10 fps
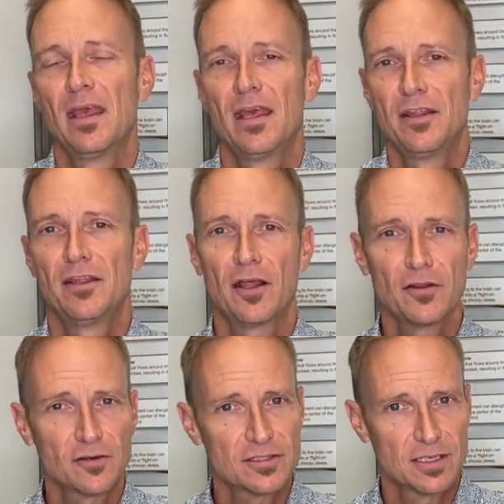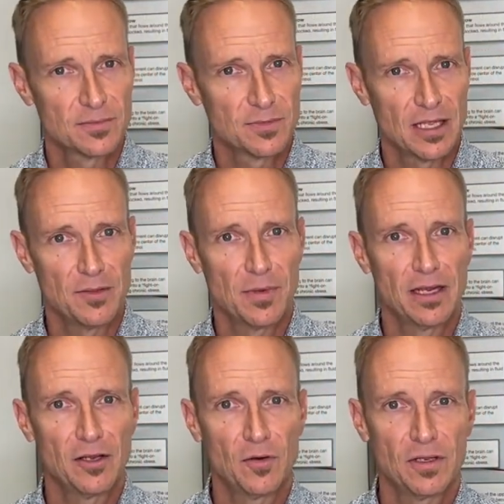The other symptom that you
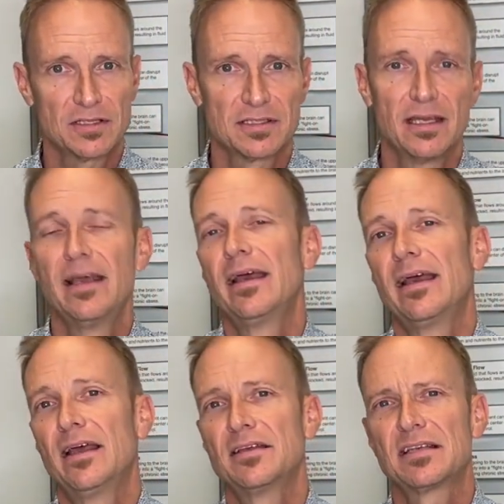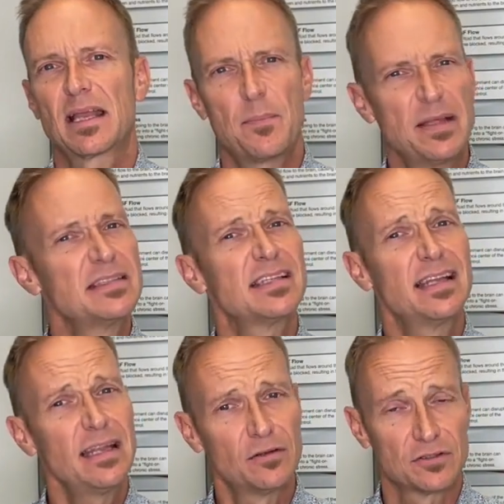might notice is like a pins and
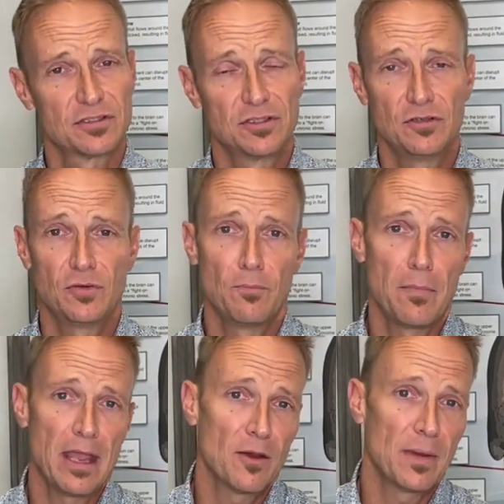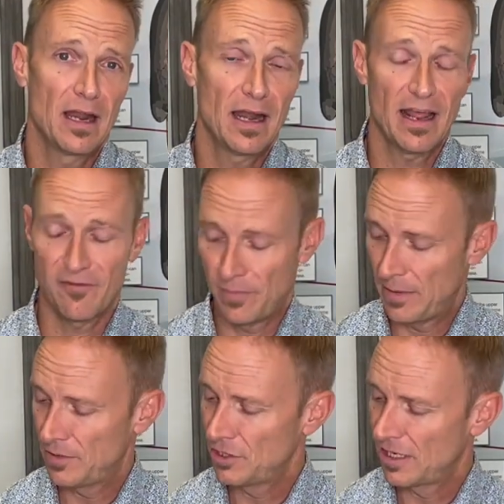needles. You may or may not have pain,
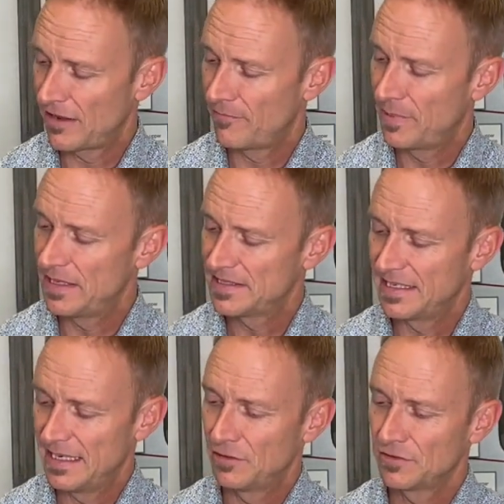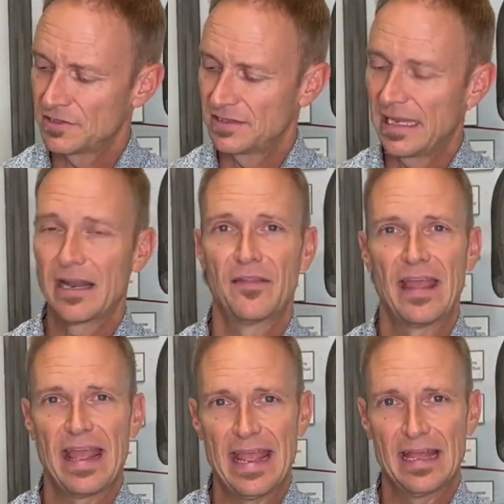but you could have pins and needles down in the
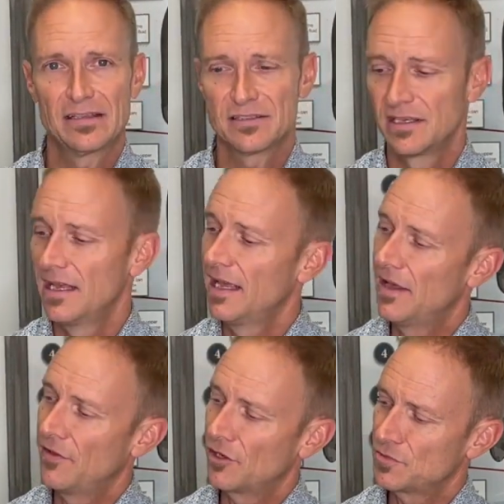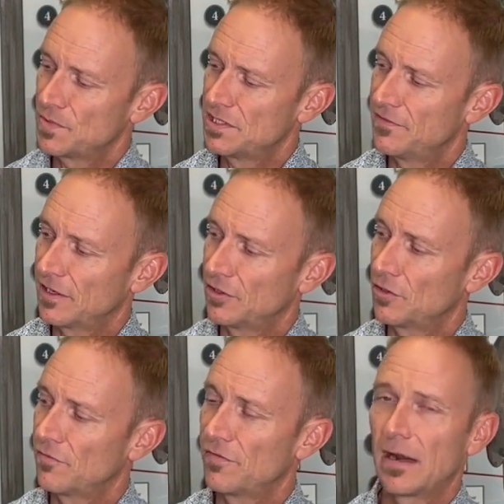hands, and there are specific
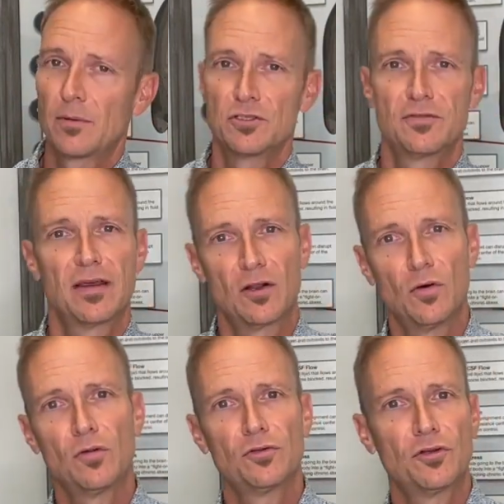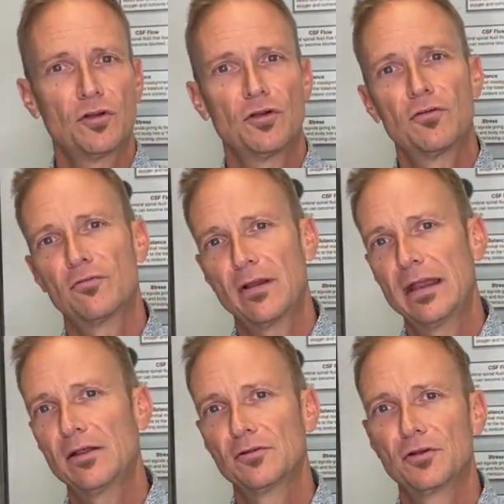nerve fibers. You've got an ulnar nerve,
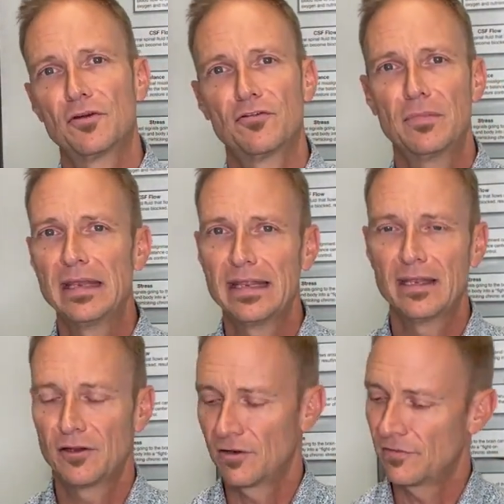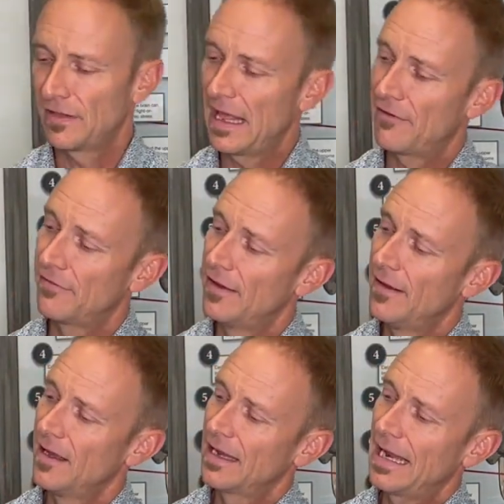radial nerve, median nerve, and they have
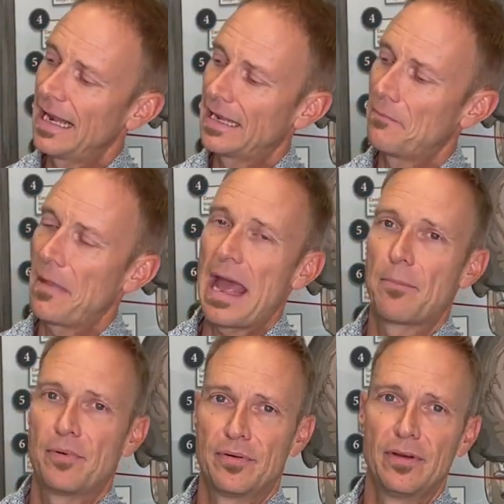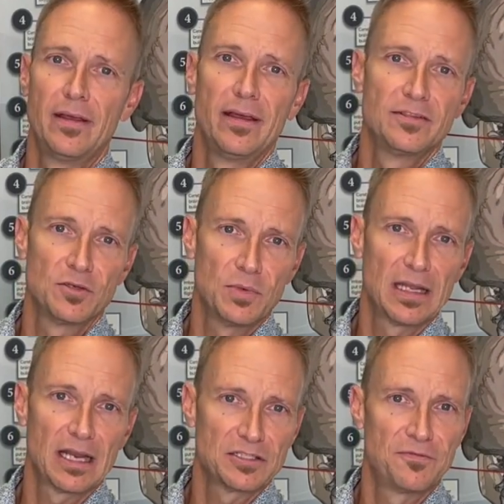kind of like a map. So we
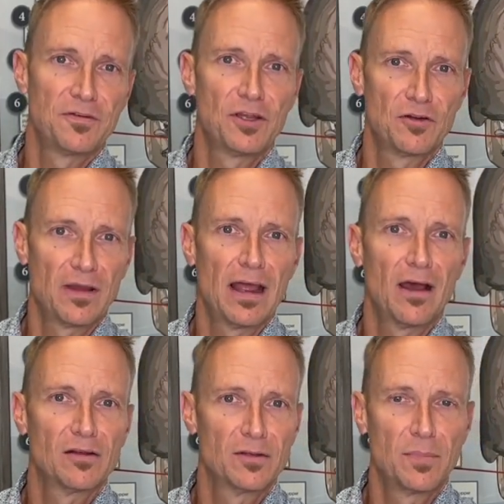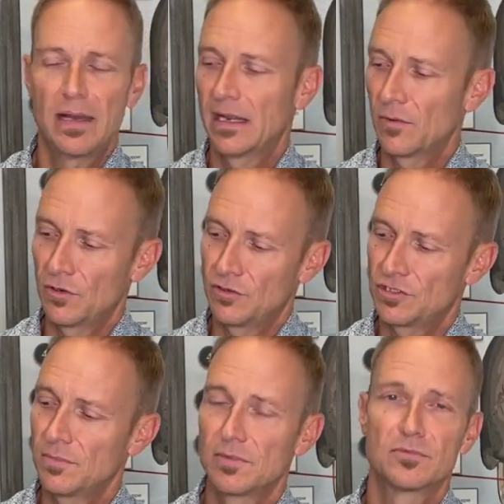can actually figure out, depending on where your
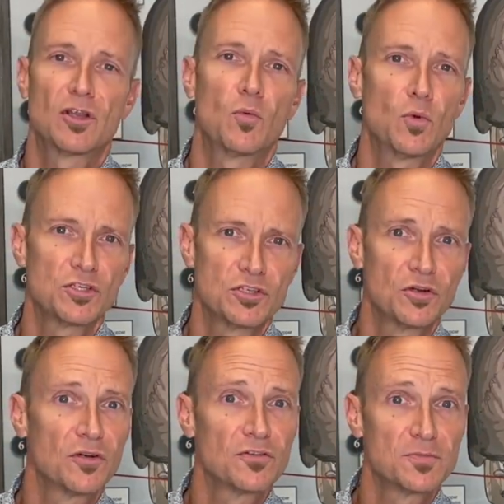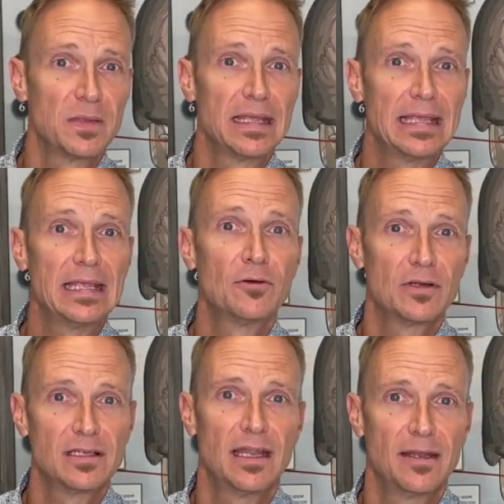symptoms are, which nerve is being
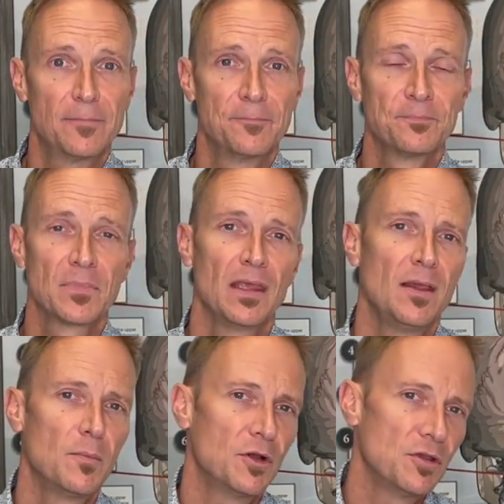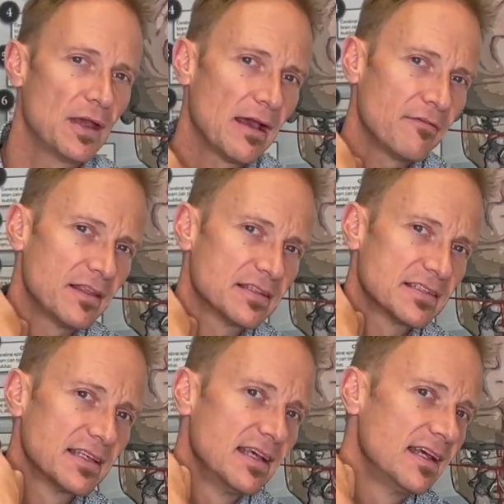irritated. But you have
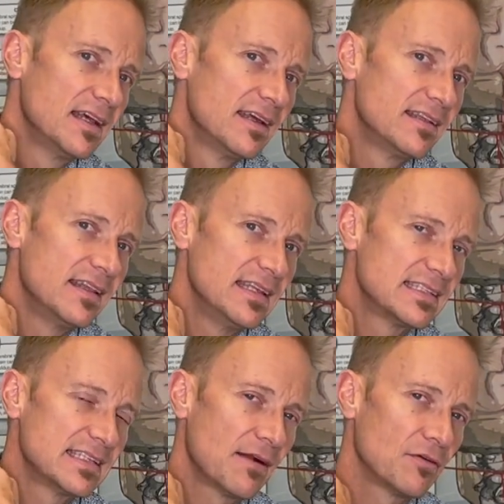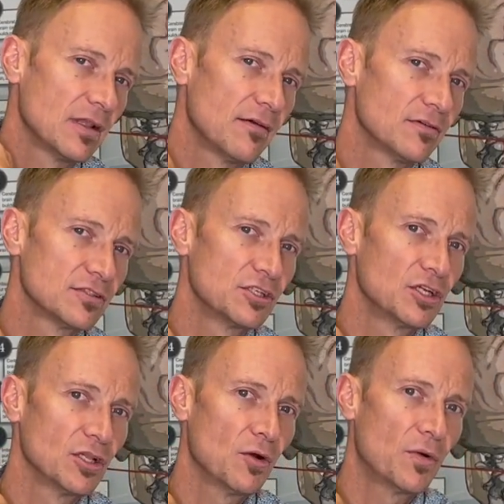these several levels in
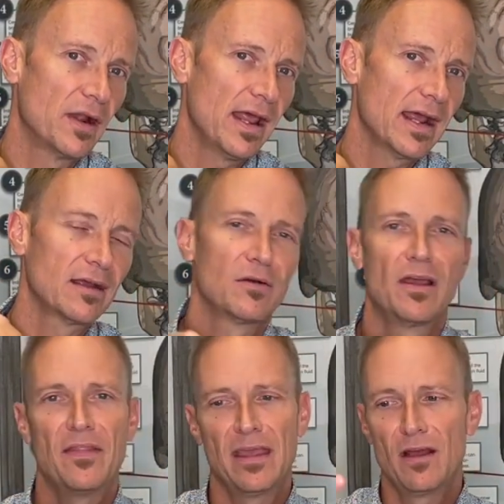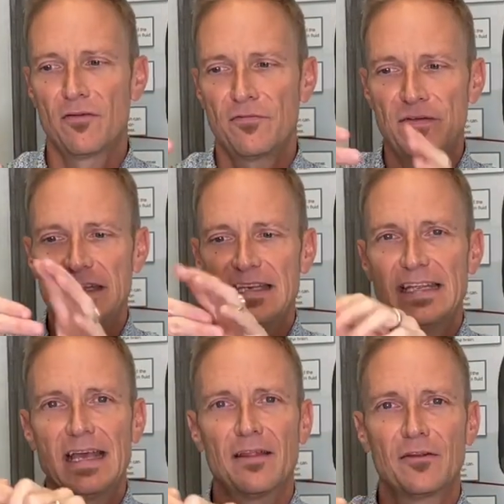your lower neck, and they all feed
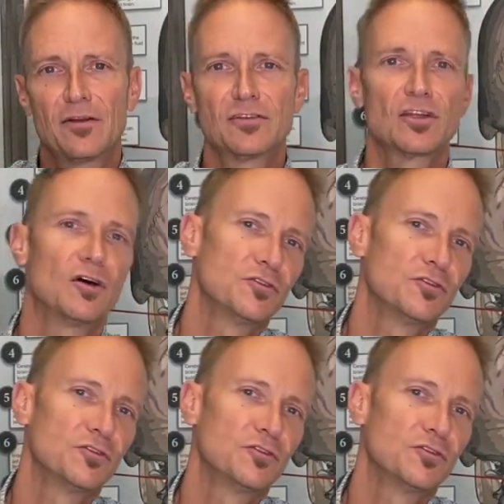together. It's called